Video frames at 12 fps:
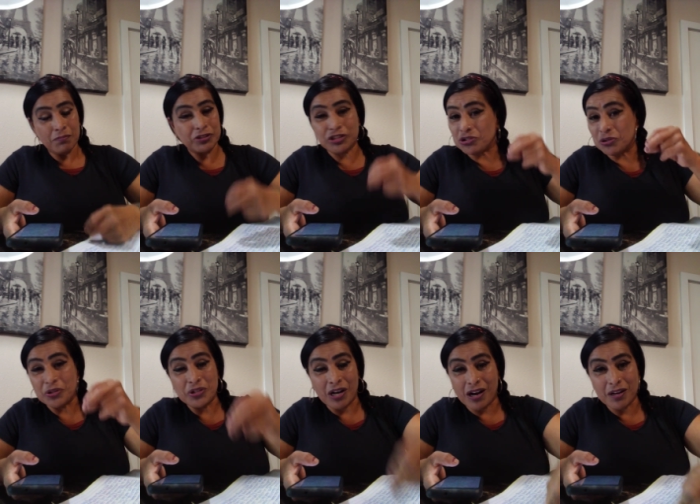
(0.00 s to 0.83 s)
But you're
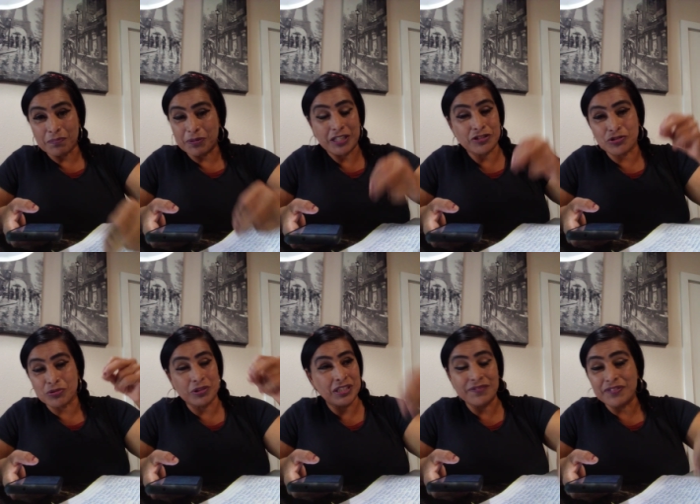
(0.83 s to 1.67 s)
not, because you're
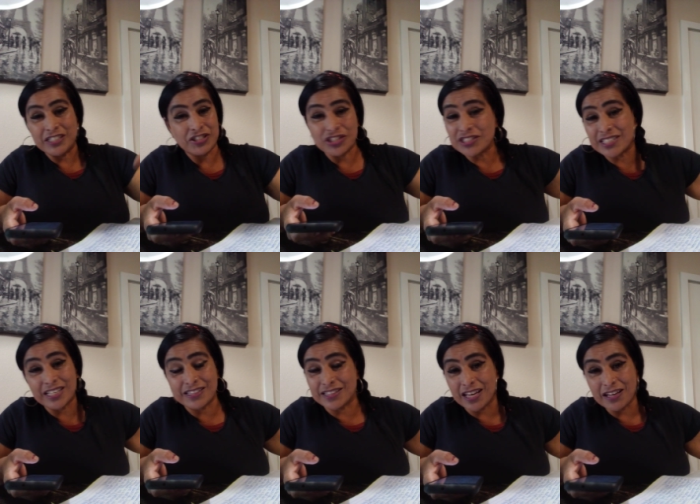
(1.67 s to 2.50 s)
living just
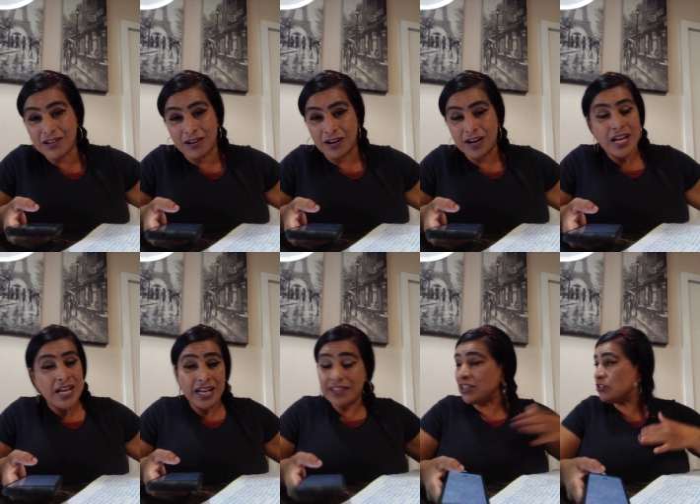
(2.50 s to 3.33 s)
like they are.
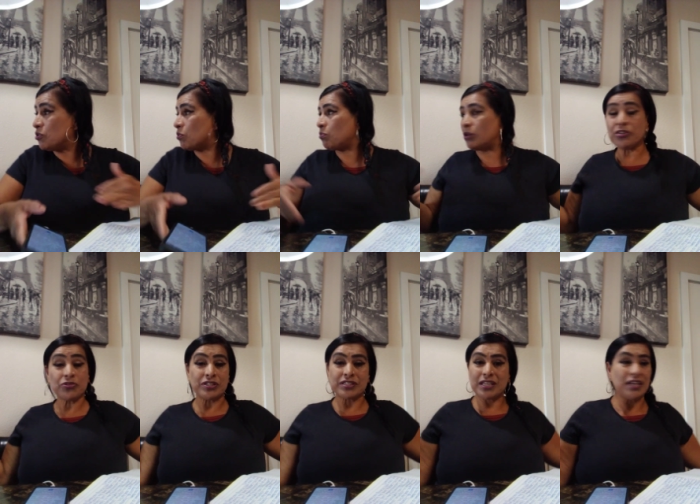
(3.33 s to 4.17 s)
And then you're
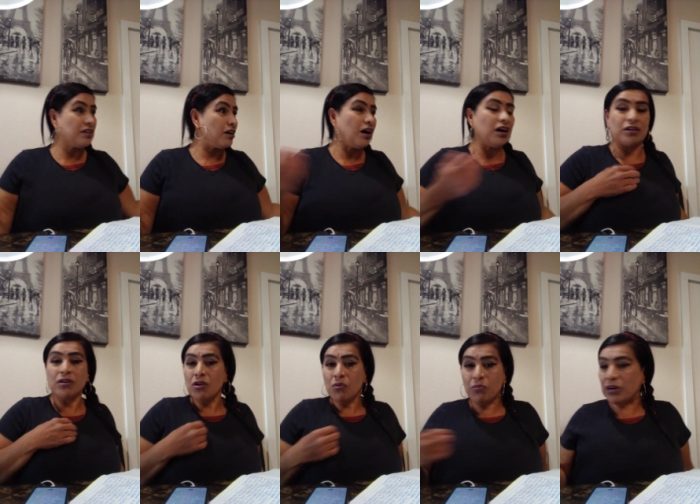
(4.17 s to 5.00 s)
wondering, saying, God,
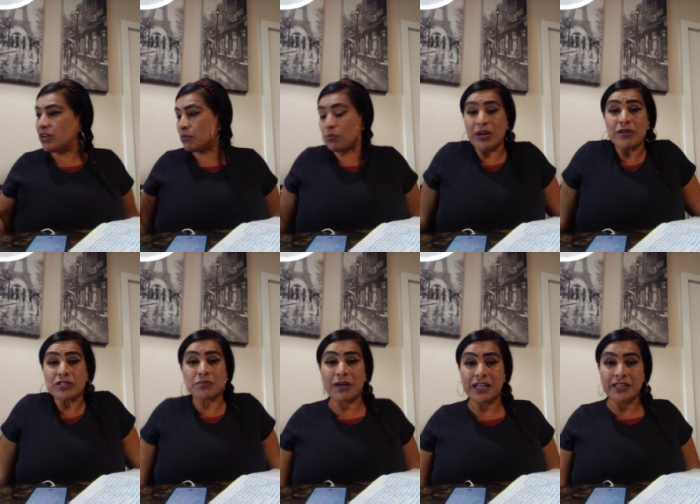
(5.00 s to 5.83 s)
where
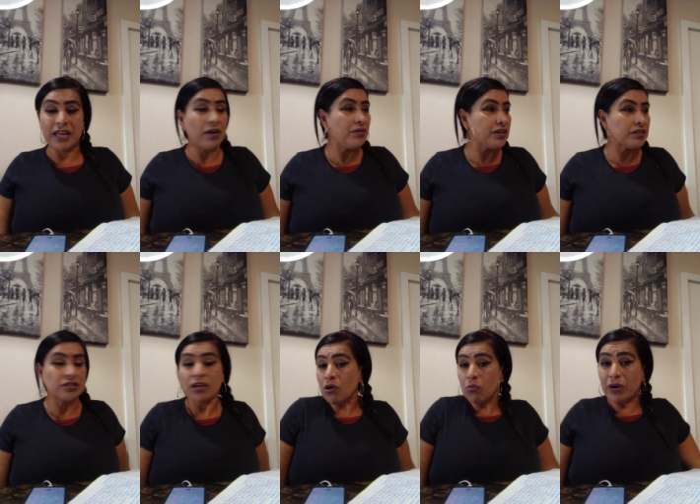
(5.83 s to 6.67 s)
is my inheritance?
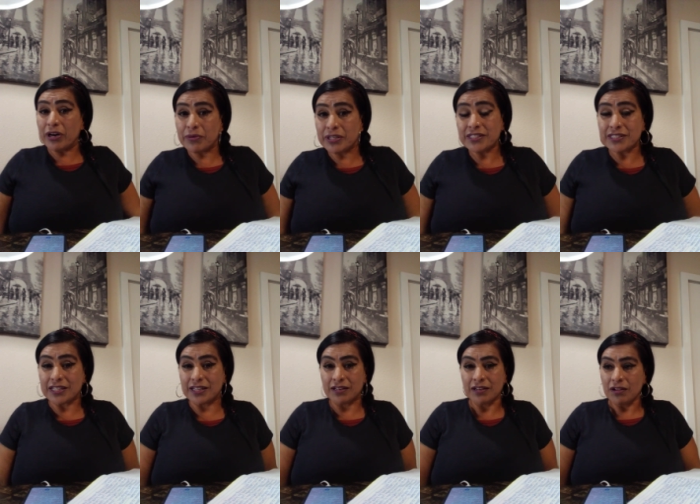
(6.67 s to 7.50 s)
Where is
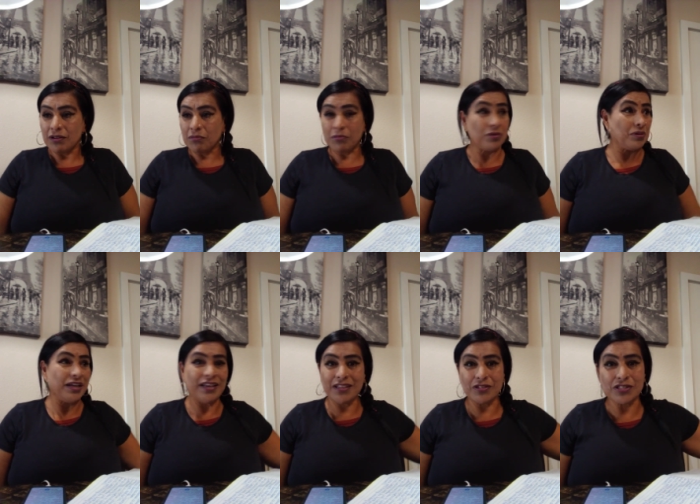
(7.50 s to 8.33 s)
it? Well,
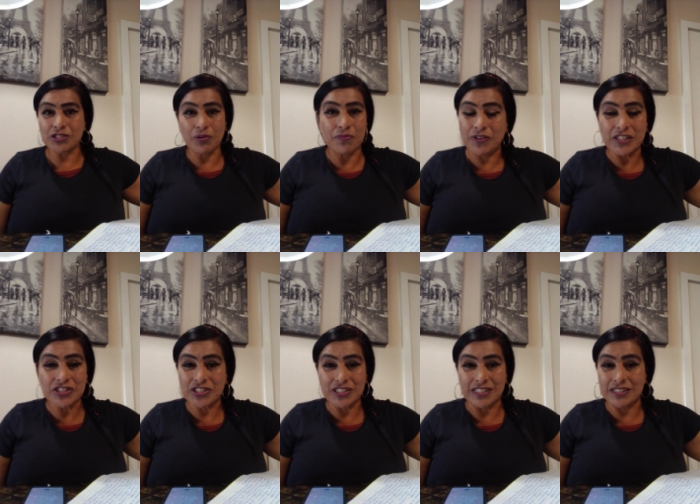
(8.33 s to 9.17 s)
hey, you're still
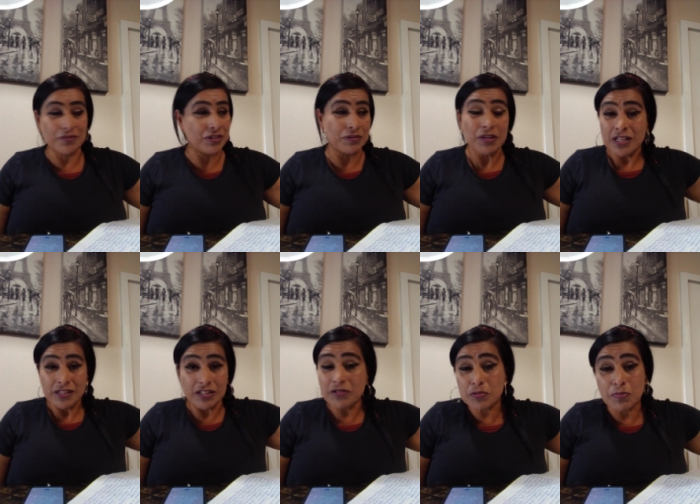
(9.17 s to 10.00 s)
functioning. And then
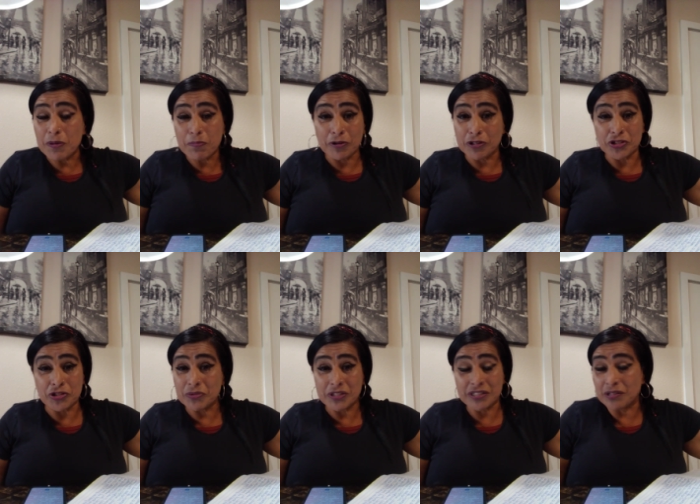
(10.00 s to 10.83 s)
those people are
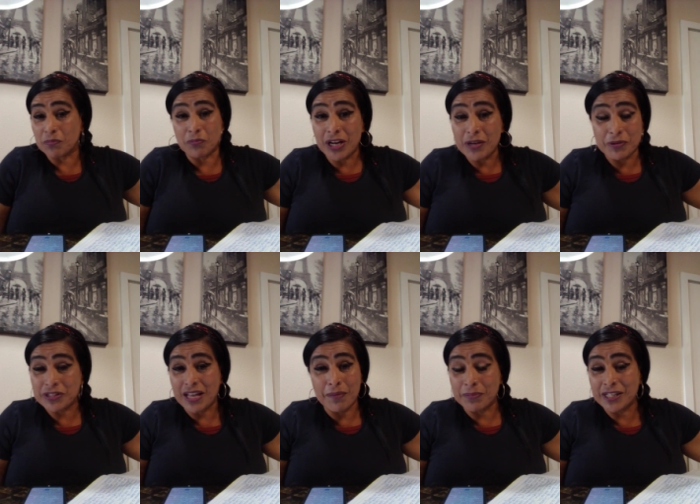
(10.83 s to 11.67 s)
doing something right with
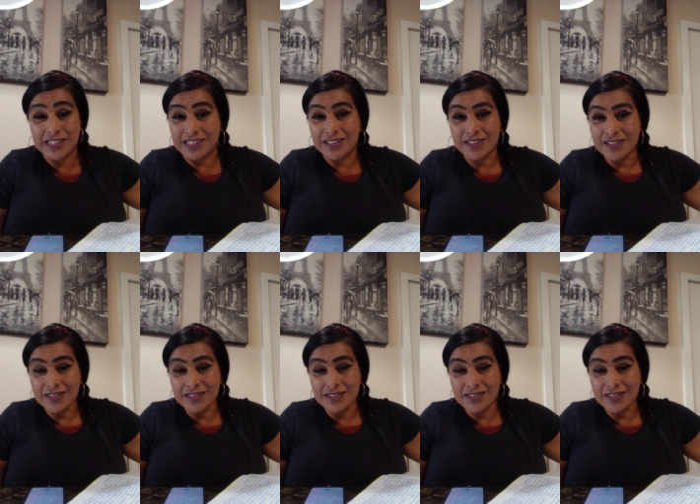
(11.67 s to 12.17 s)
that money